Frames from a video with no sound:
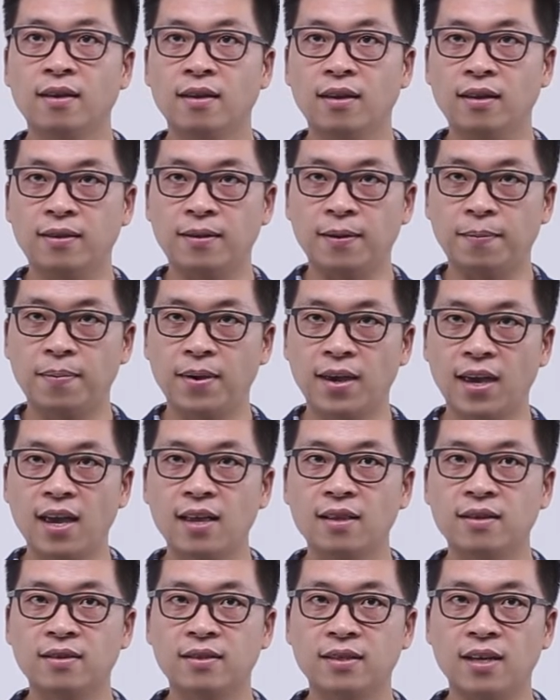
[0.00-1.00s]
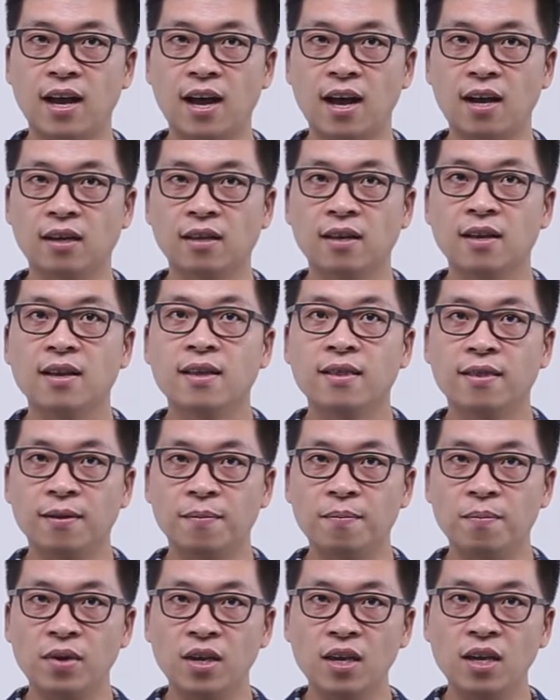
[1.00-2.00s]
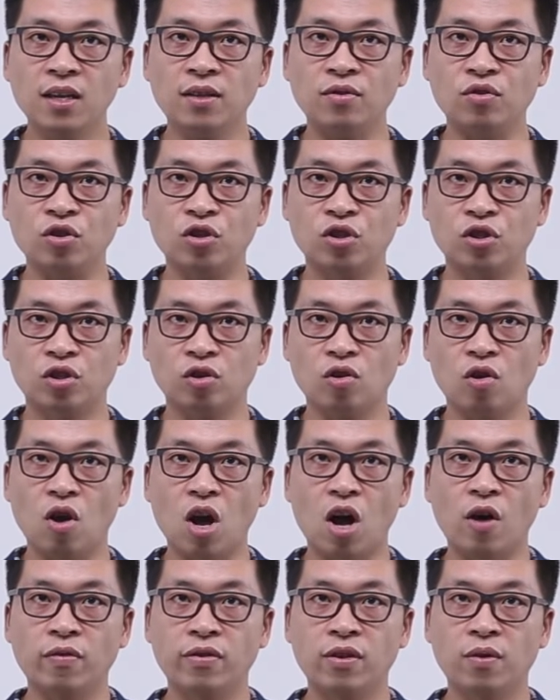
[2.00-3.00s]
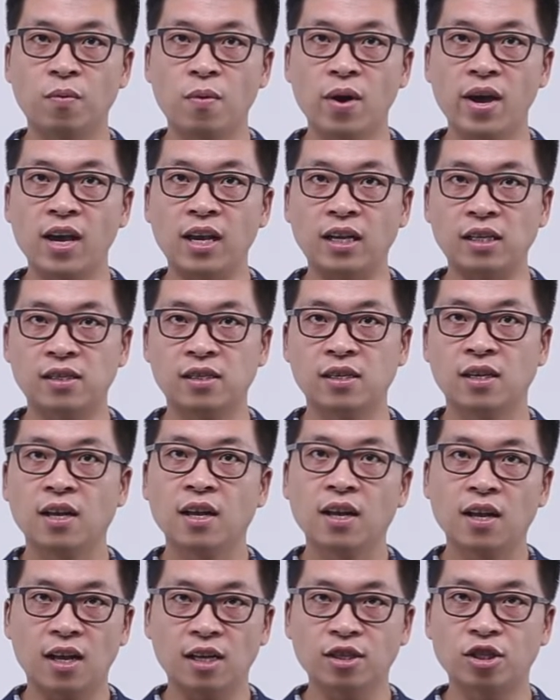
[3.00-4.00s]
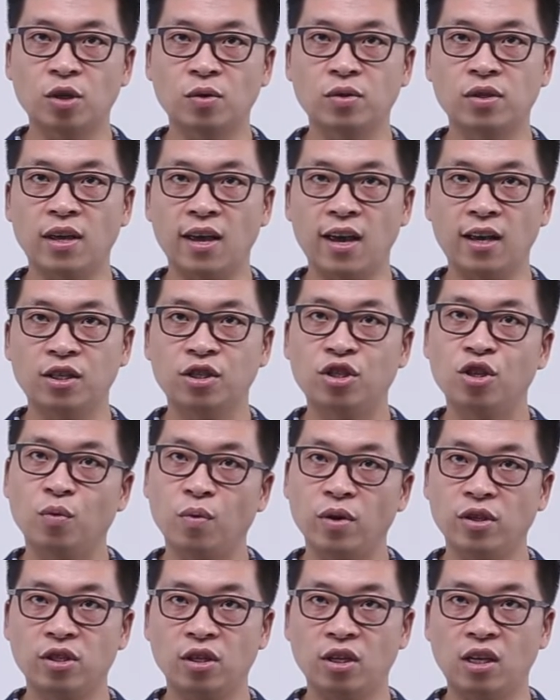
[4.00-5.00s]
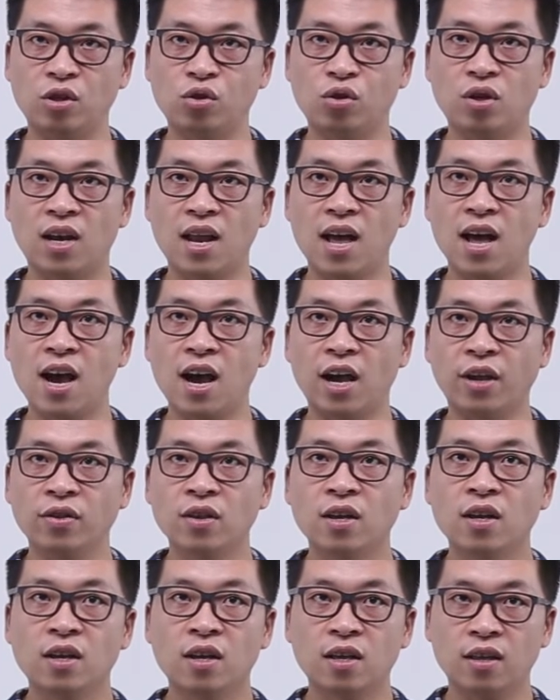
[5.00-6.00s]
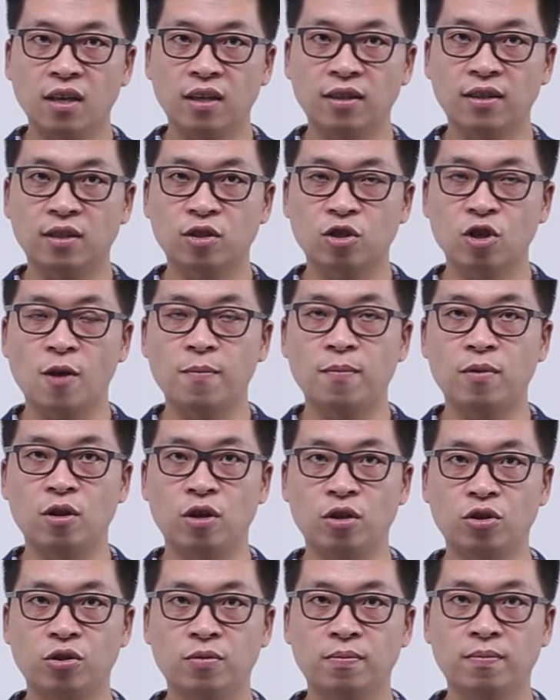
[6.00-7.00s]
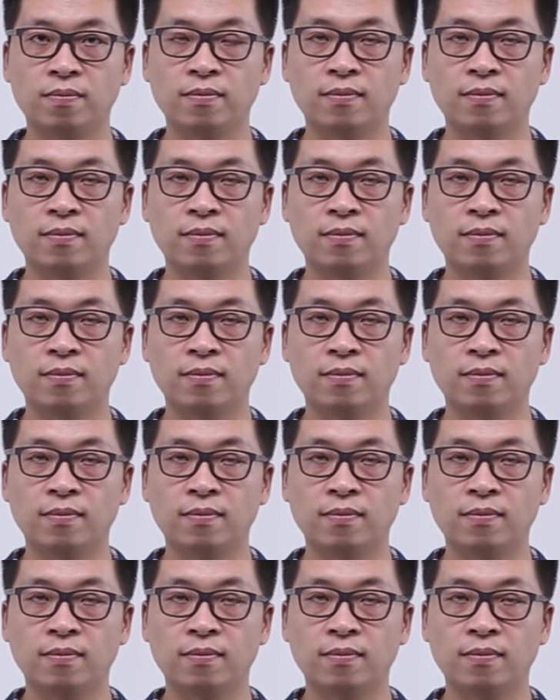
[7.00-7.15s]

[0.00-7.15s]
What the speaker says: It depends on the means of the weight associated with each line in the topology.